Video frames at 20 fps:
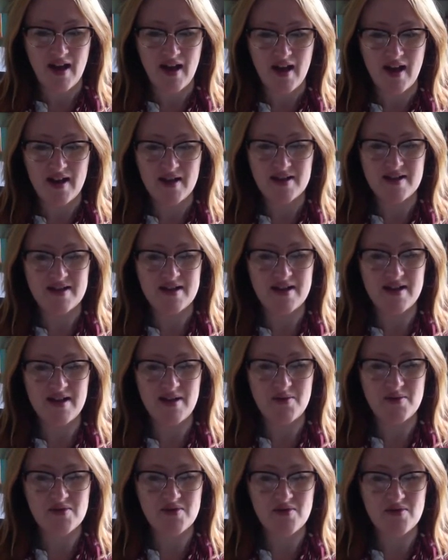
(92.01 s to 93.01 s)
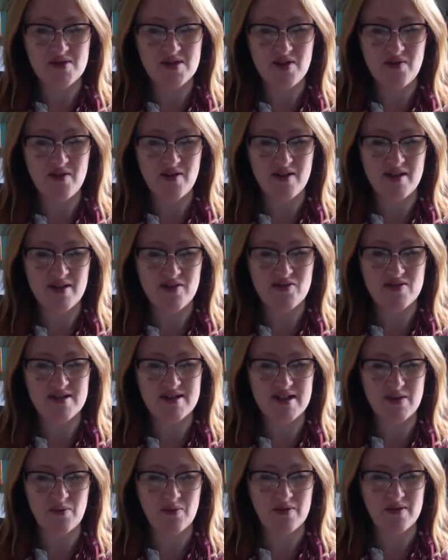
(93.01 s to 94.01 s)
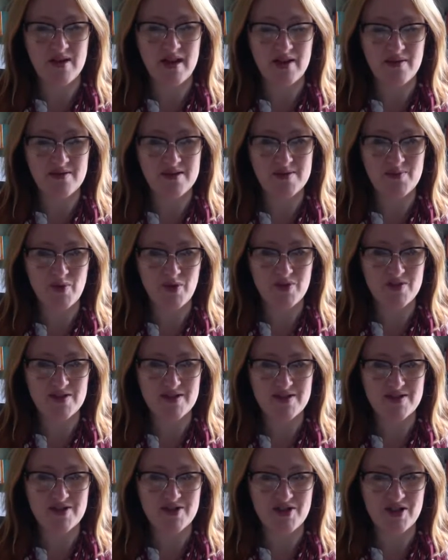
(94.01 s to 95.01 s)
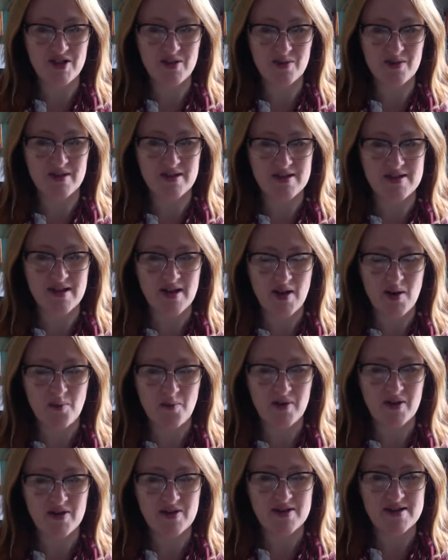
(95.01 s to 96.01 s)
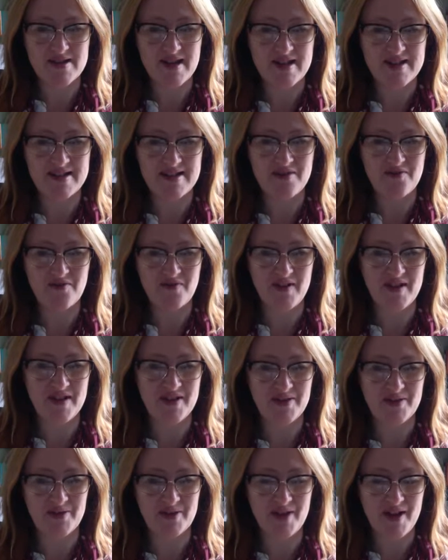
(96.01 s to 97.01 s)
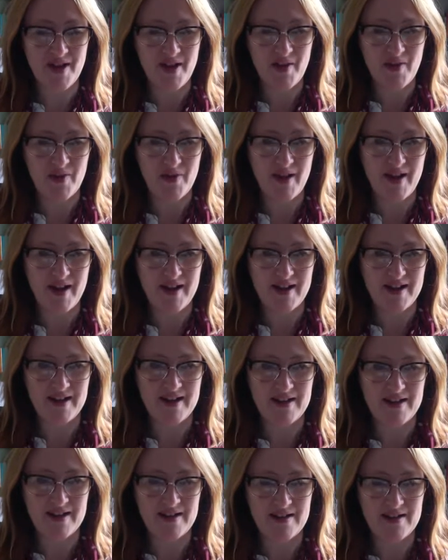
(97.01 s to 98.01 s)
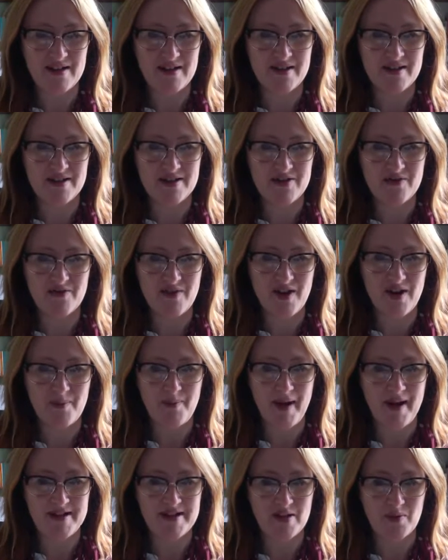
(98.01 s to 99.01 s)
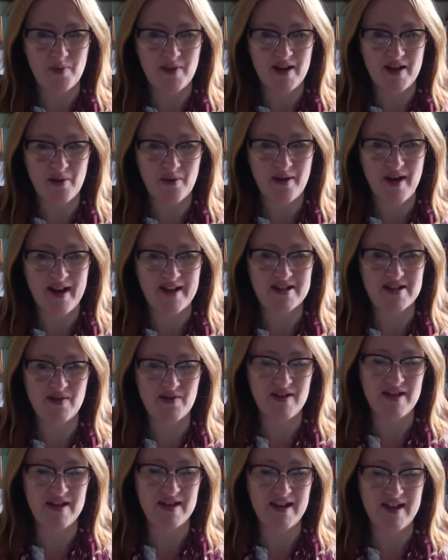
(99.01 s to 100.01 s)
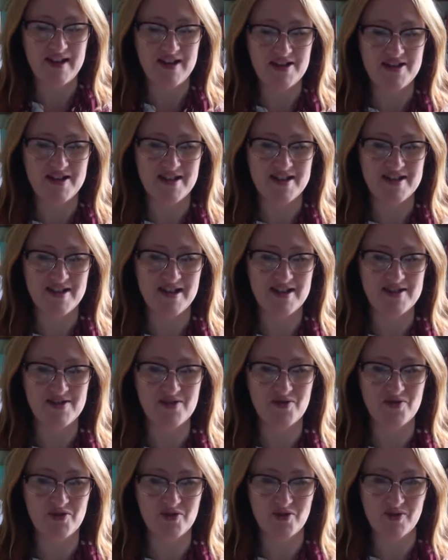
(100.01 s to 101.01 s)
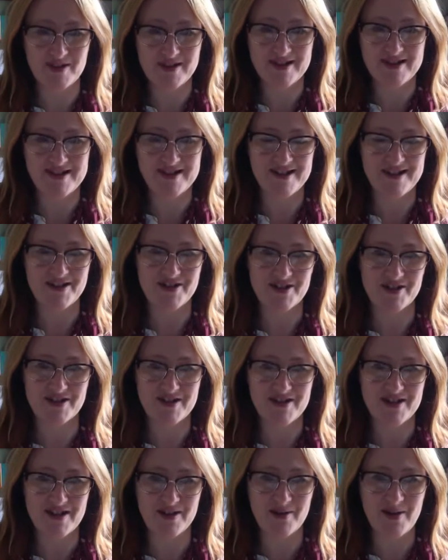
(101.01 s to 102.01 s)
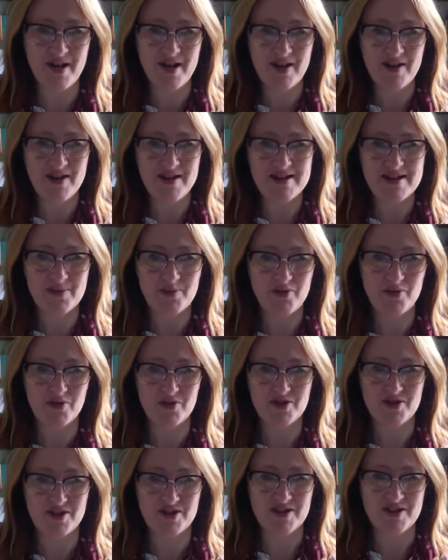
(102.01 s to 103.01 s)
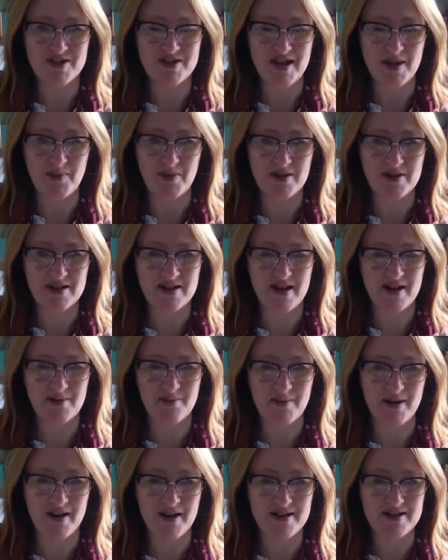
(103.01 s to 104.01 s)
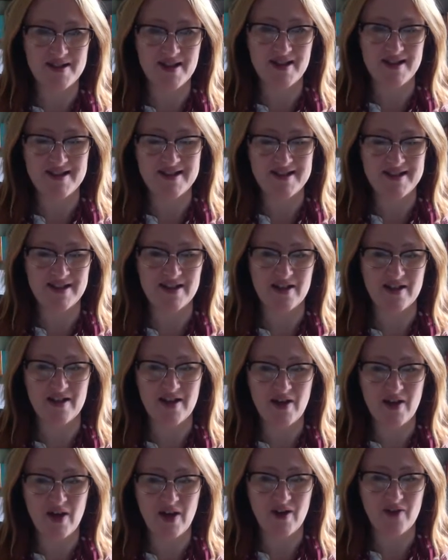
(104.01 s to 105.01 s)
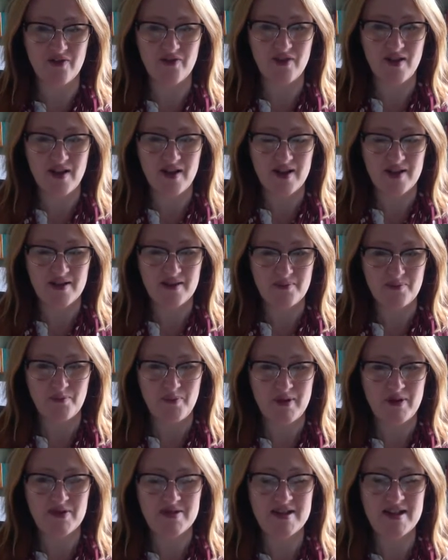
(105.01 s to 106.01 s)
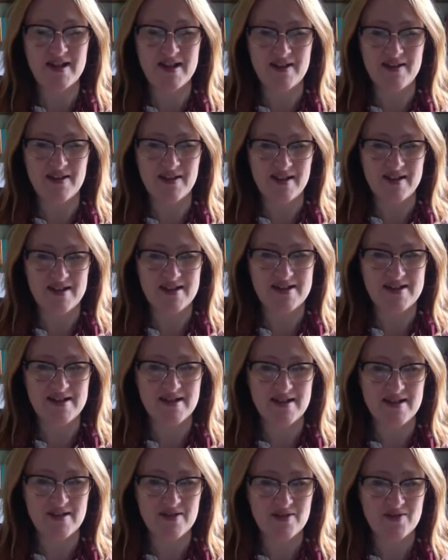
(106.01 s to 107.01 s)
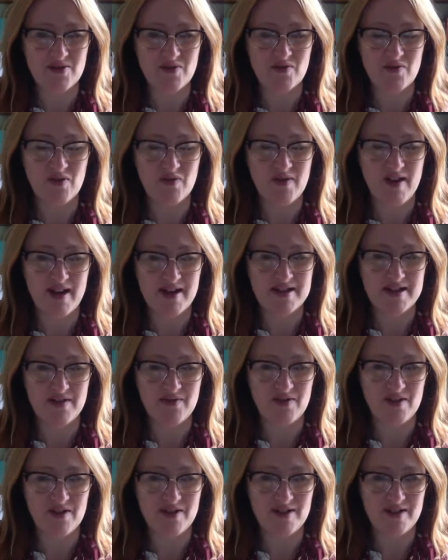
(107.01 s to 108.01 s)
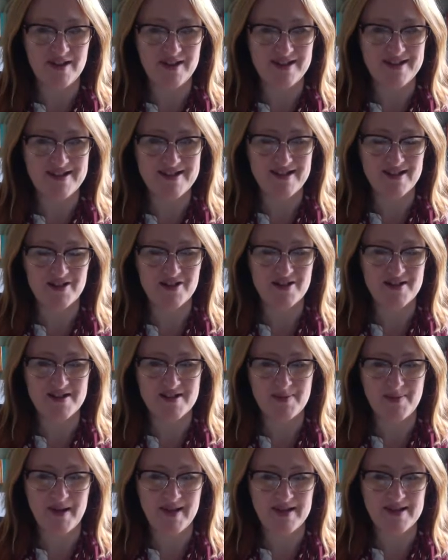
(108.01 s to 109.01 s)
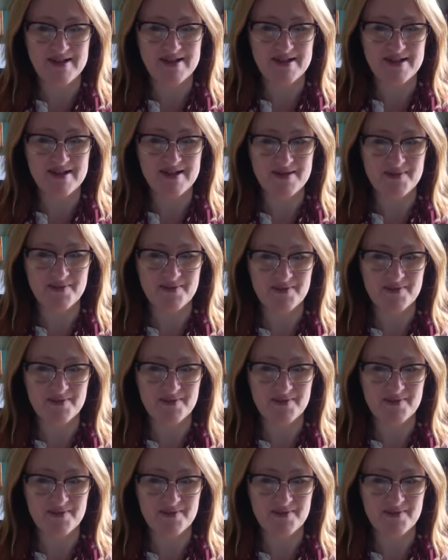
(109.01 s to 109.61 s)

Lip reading: And it was also very interesting, their responses to us, because they did feel they learnt far better when they were actively engaged in tasks or during discussions. So this supported Simon and mine's idea of building in these sort of reflective learning discussion spaces.